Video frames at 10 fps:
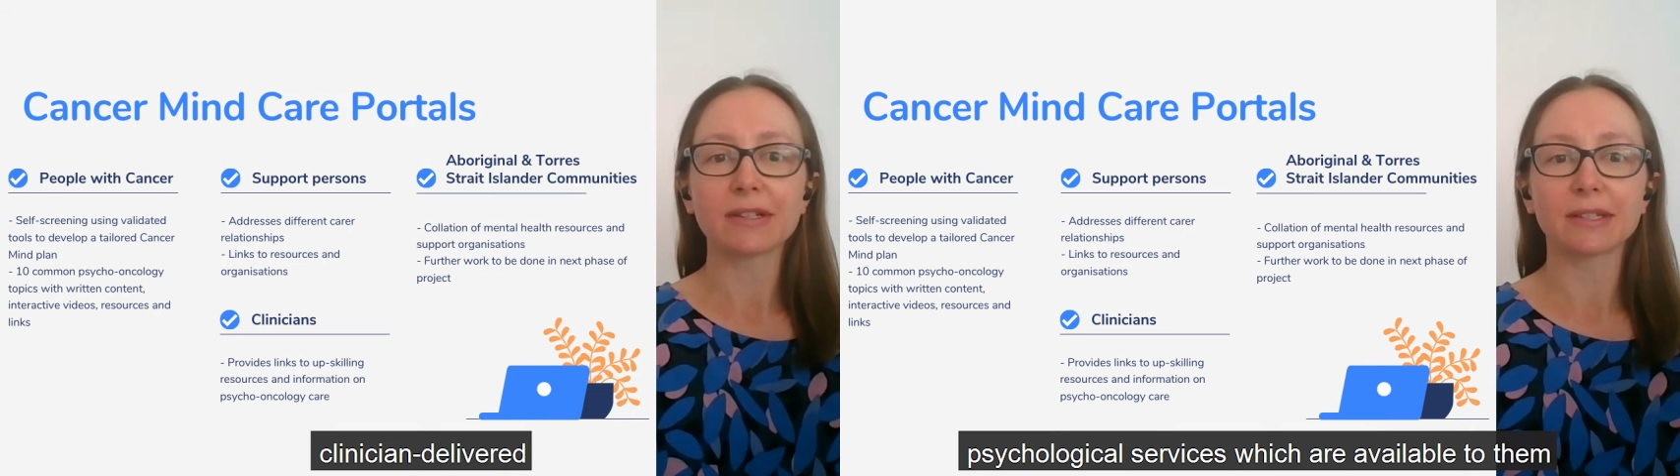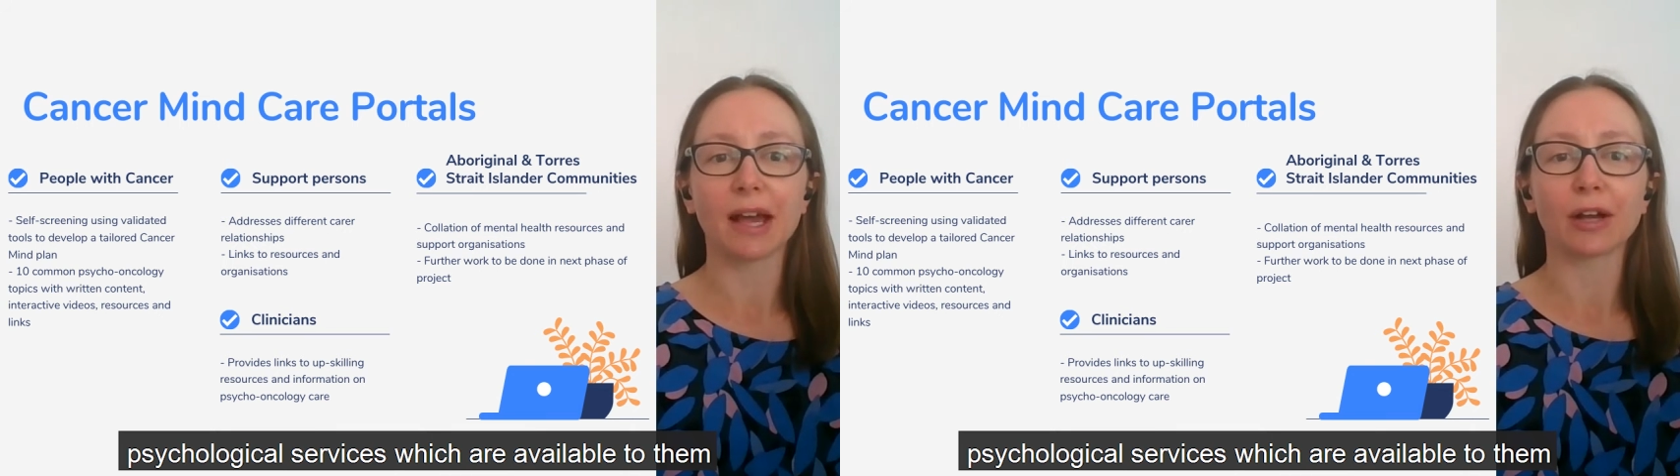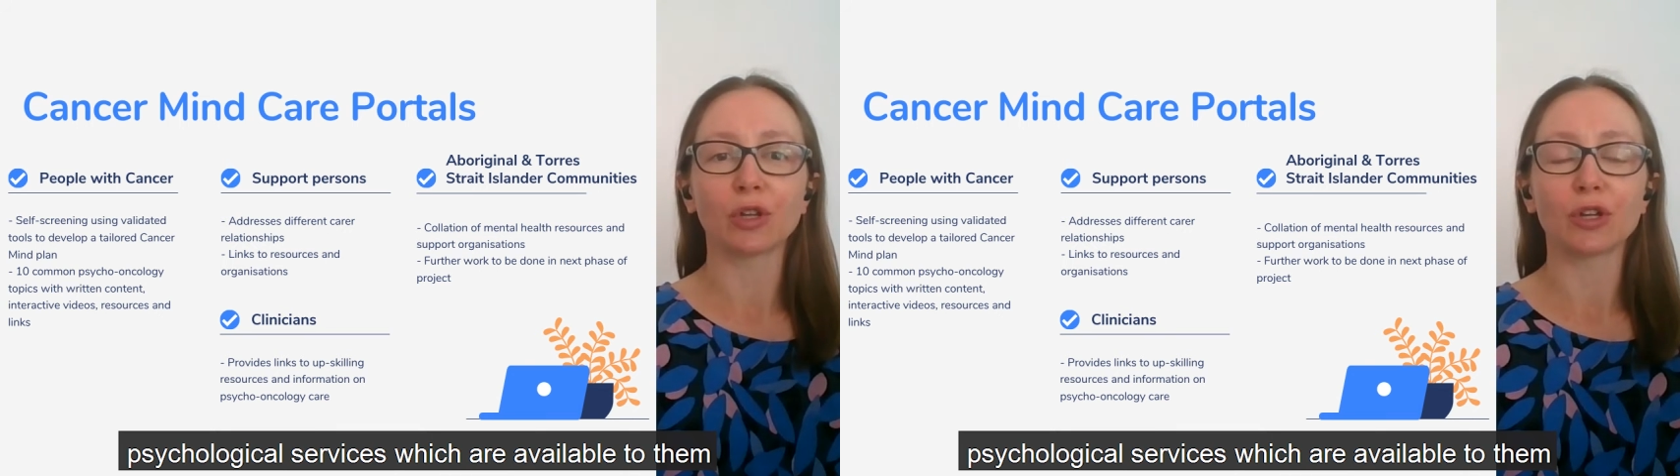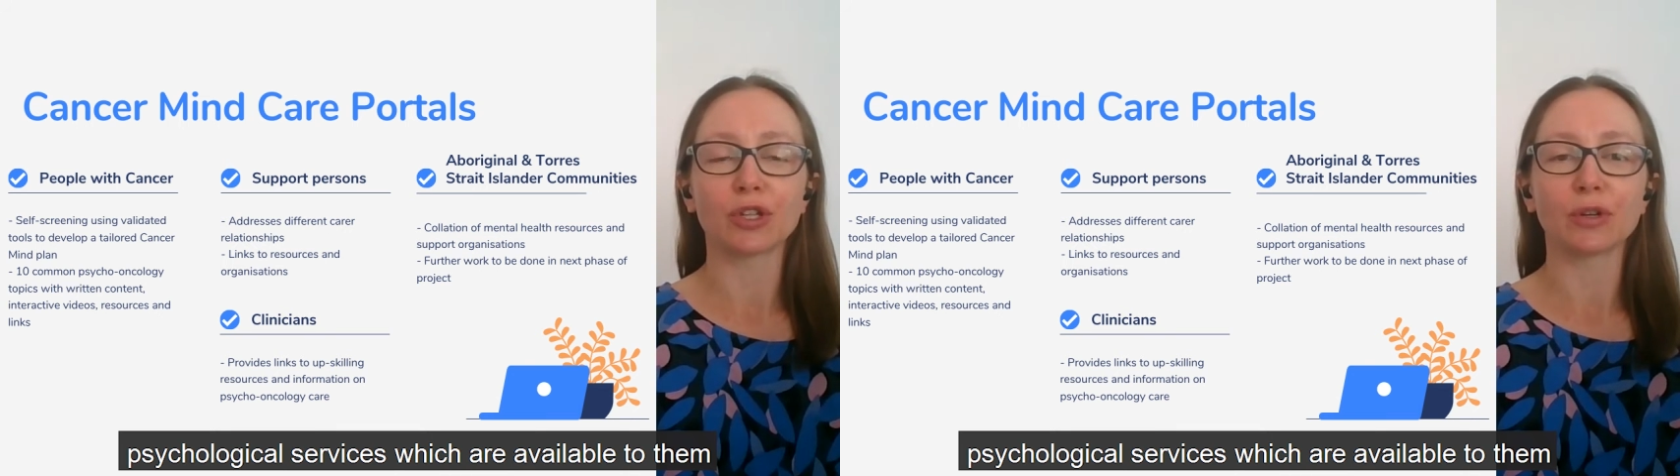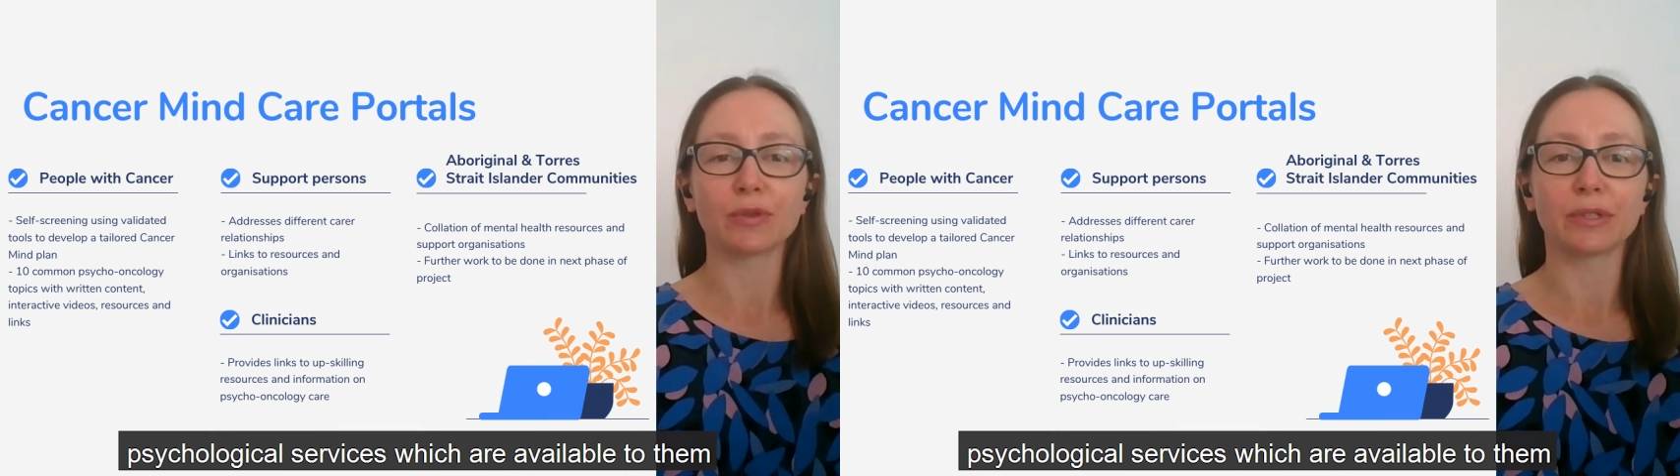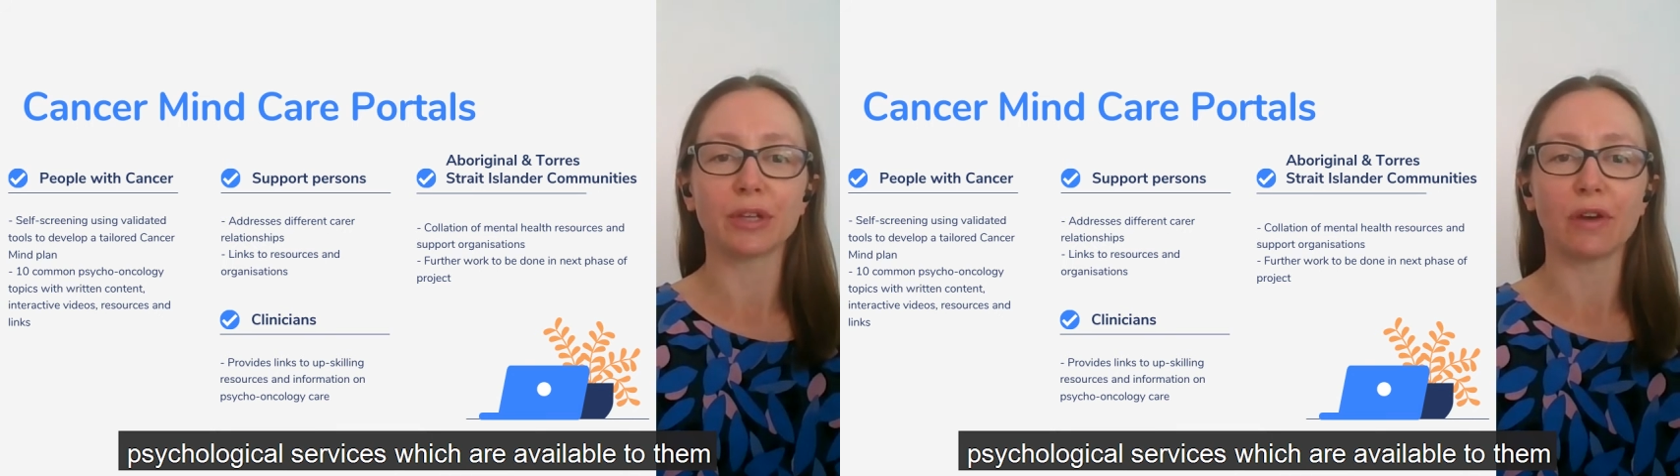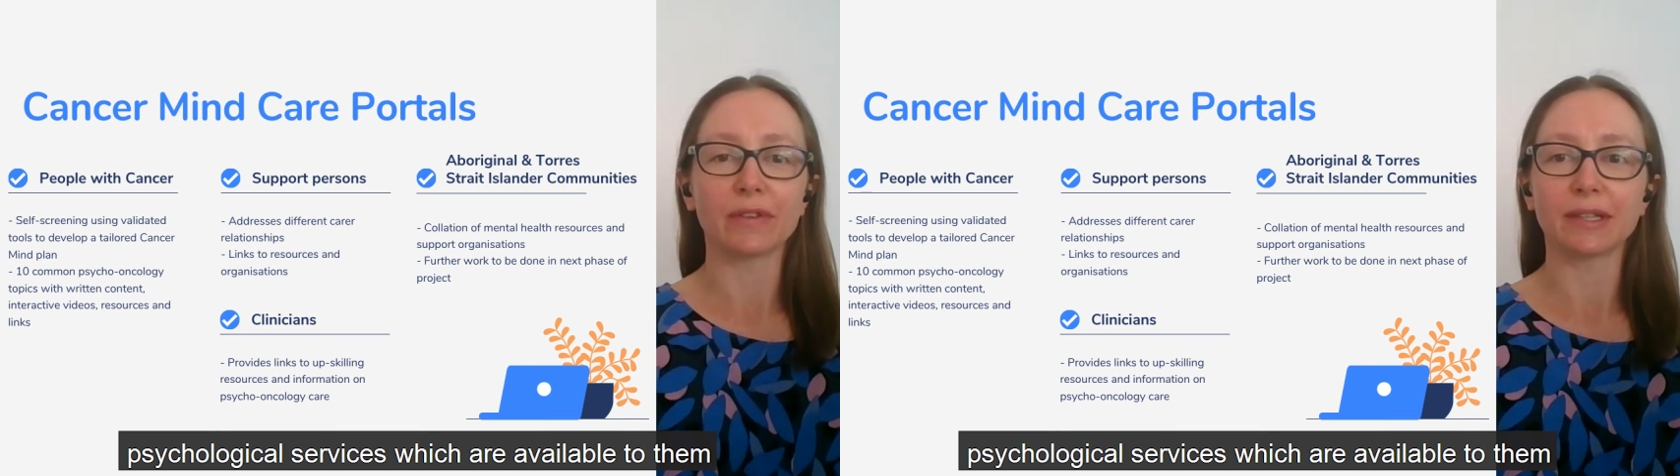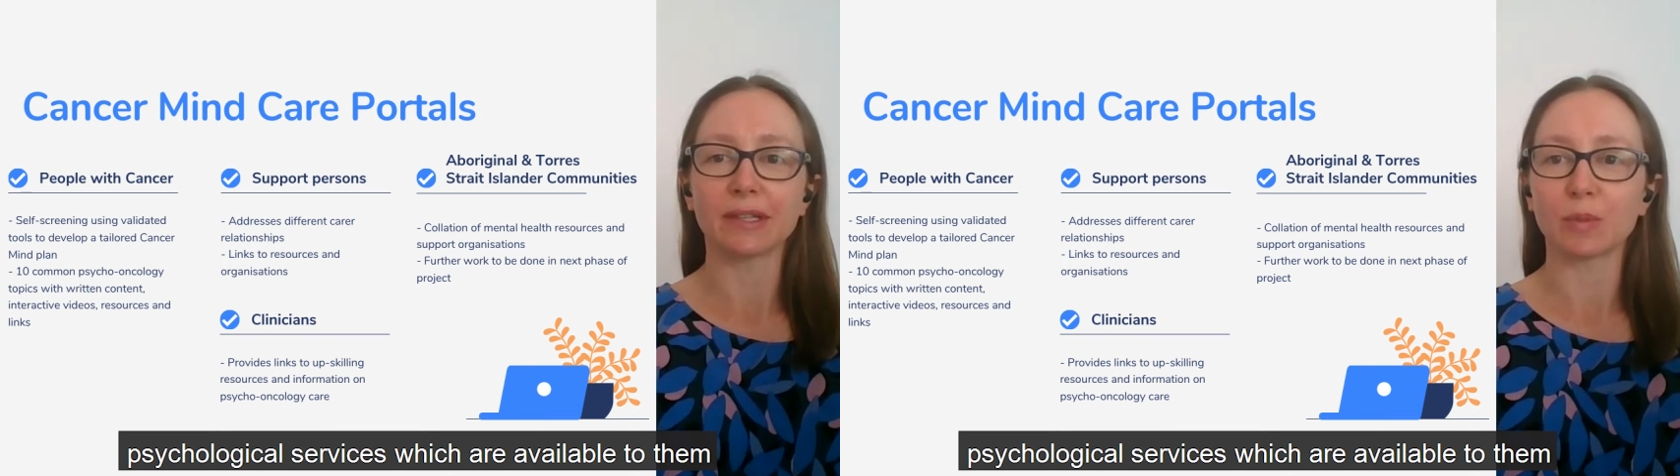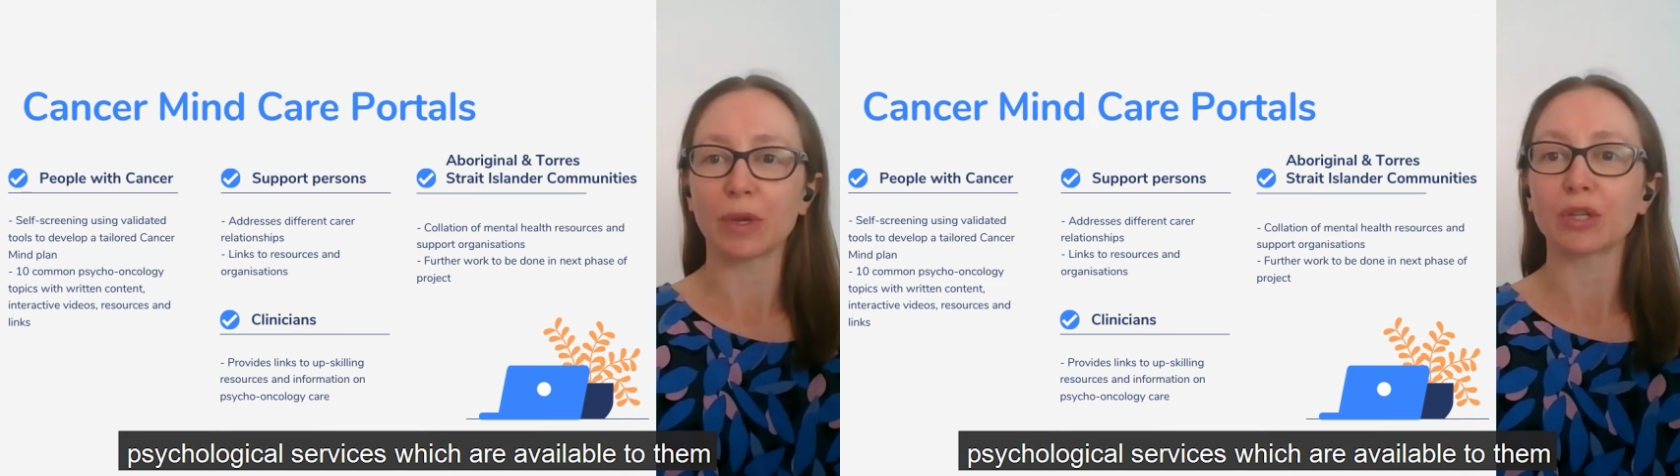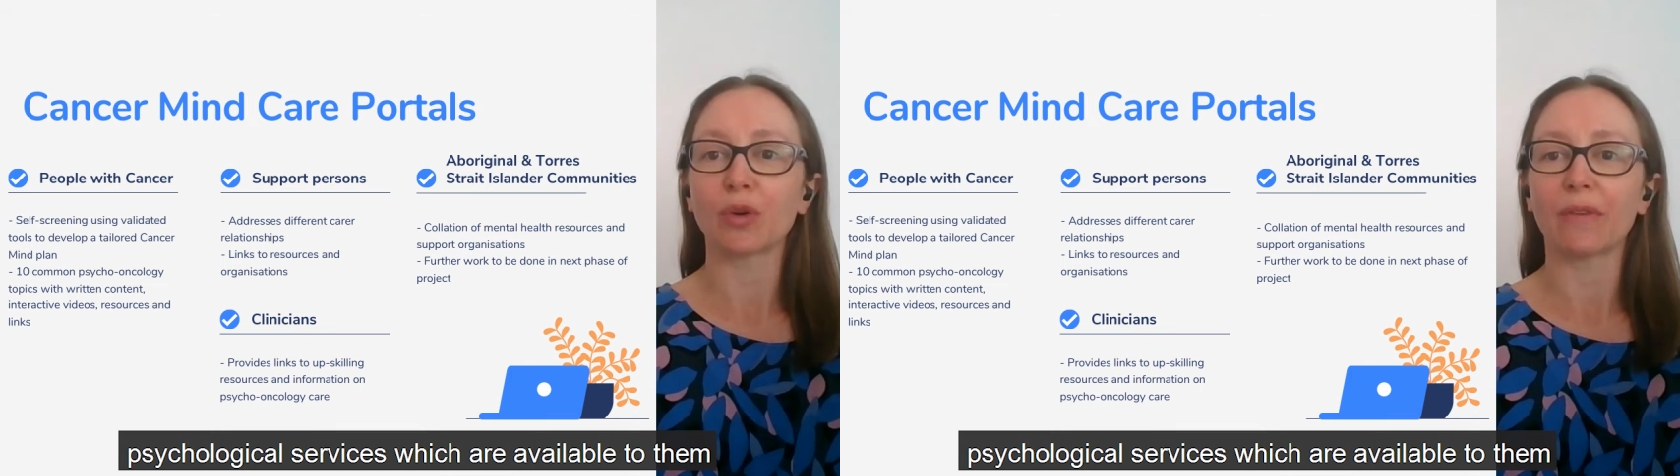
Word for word: psychological services which